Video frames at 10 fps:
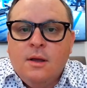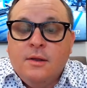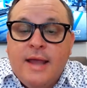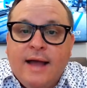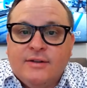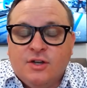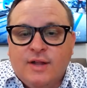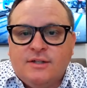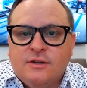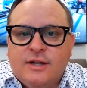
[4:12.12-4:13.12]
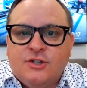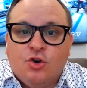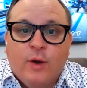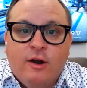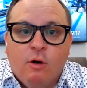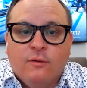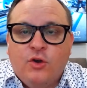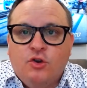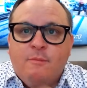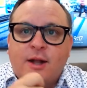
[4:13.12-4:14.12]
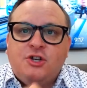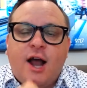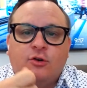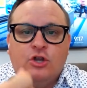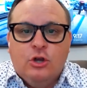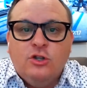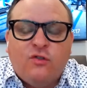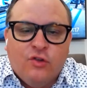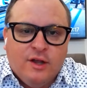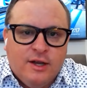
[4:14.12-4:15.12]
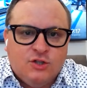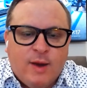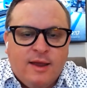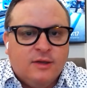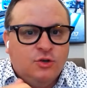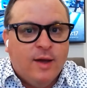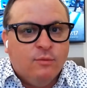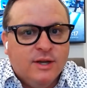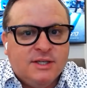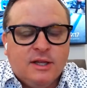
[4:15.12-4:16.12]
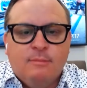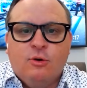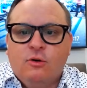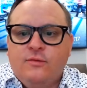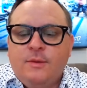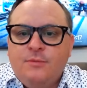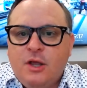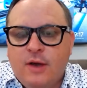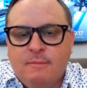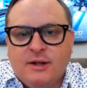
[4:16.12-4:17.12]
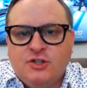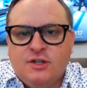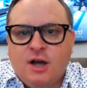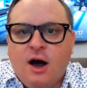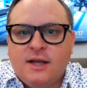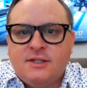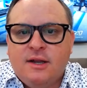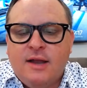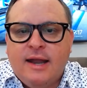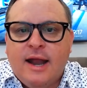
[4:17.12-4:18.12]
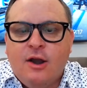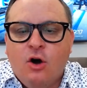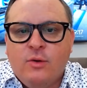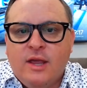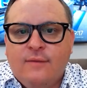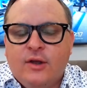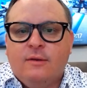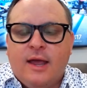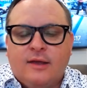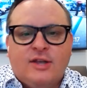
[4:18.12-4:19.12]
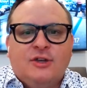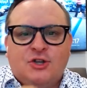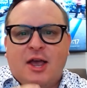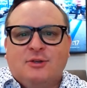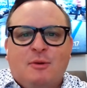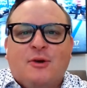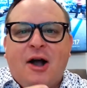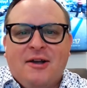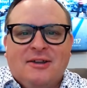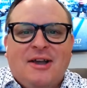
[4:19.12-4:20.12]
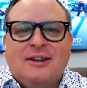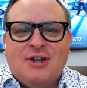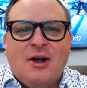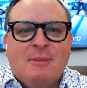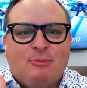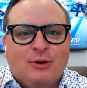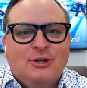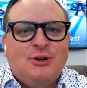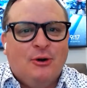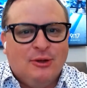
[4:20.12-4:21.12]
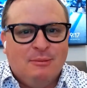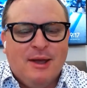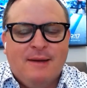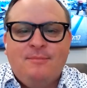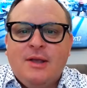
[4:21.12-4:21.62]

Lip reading: Yeah, that's a great overview. And you mentioned how useful it is, right? Because you had recently moved, you had mentioned, to Austin. And I know even as we were kind of talking pre-show a little bit,